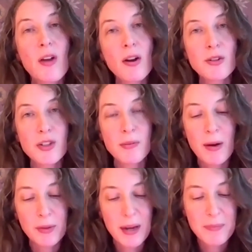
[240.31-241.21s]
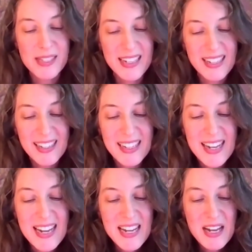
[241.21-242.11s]
to longer term outcomes.
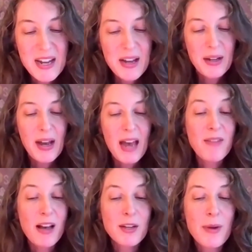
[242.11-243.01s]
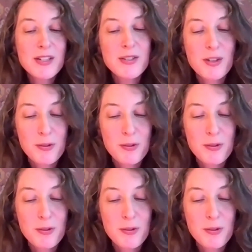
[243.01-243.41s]
Evaluations